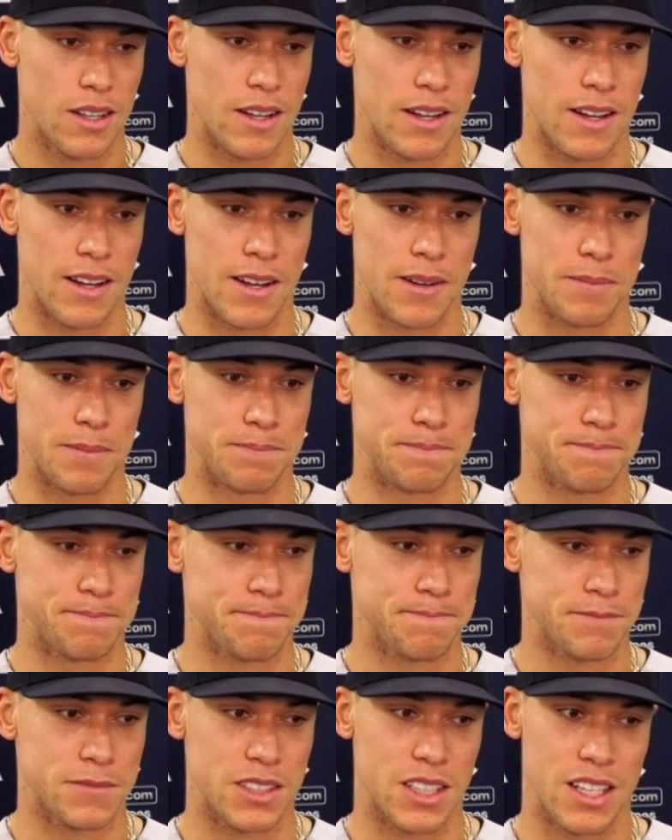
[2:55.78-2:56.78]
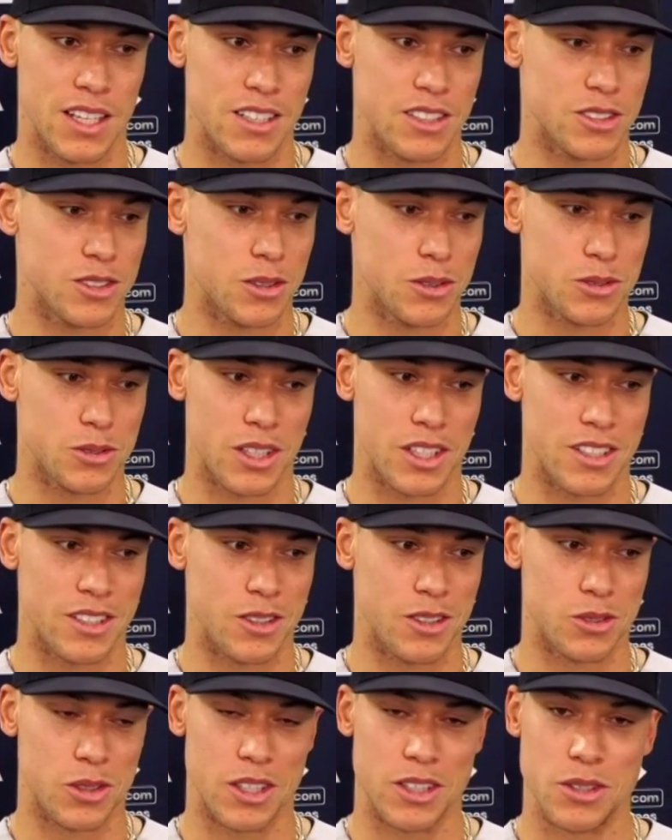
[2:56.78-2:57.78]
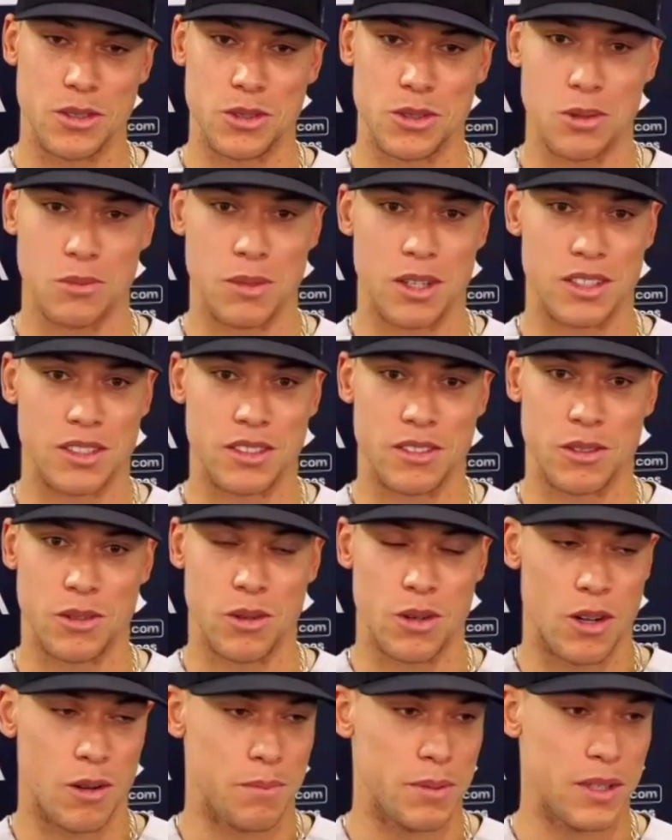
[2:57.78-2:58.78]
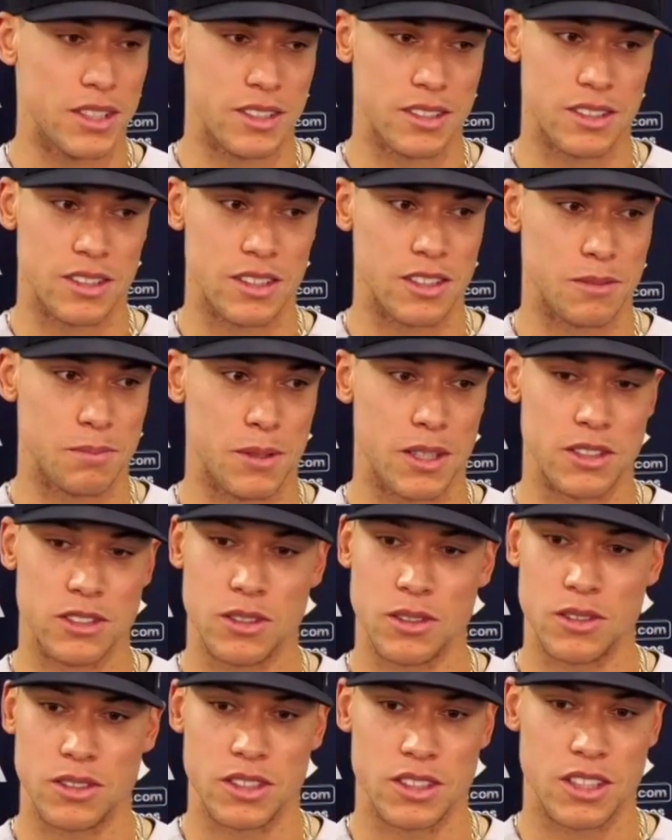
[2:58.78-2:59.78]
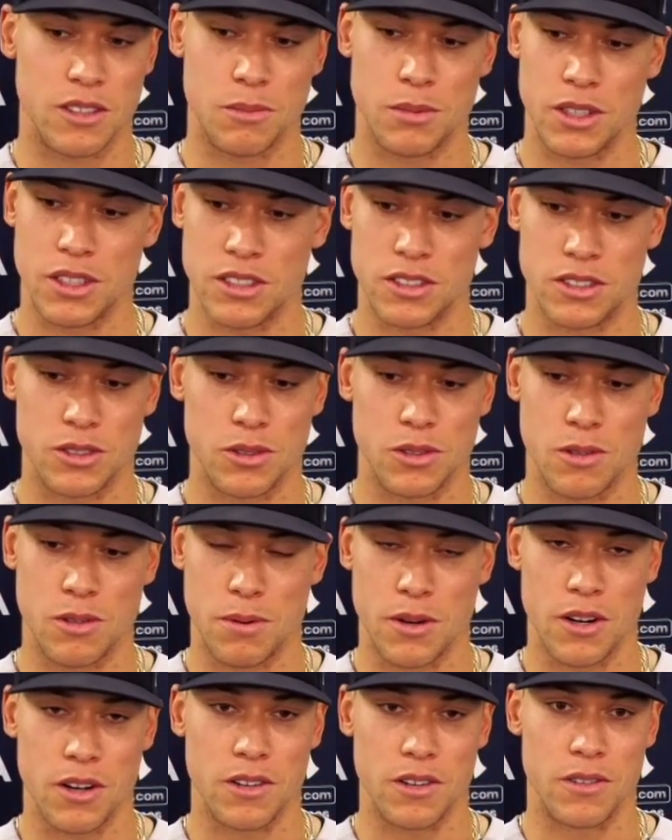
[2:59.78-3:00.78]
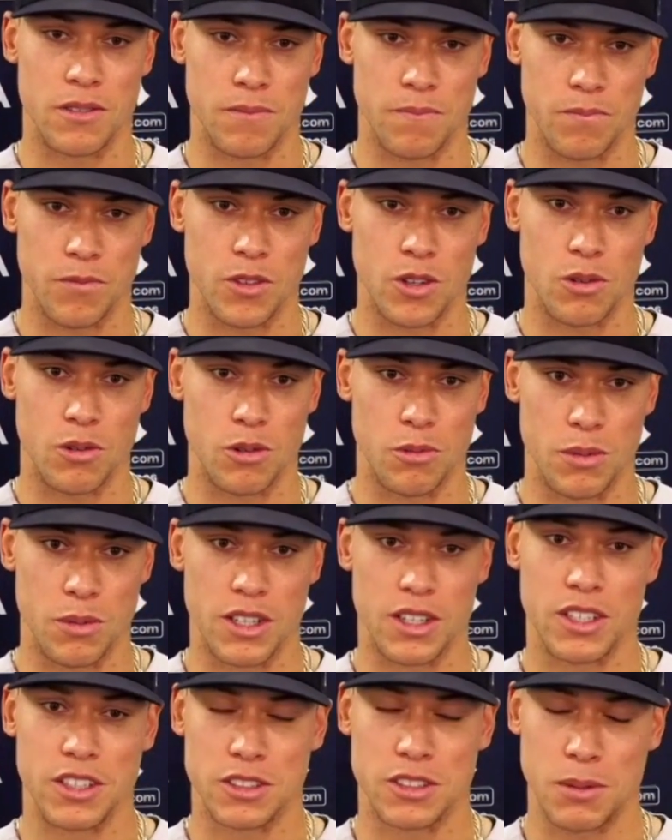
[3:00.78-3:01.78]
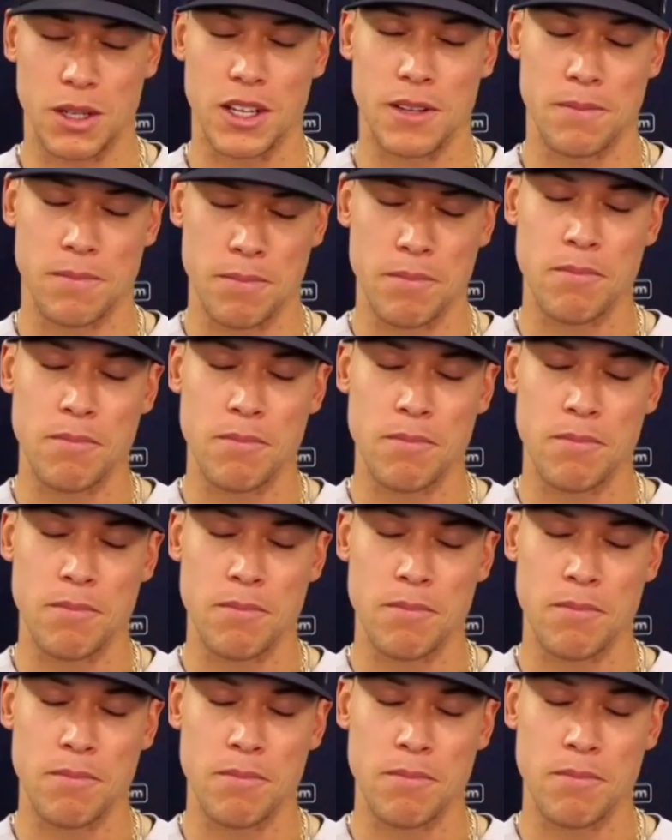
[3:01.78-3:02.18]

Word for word: um, yeah, just don't try to don't try to do too much. We're all pieces of this puzzle, and just everybody just do their part. And, you know, we'll be in a good spot.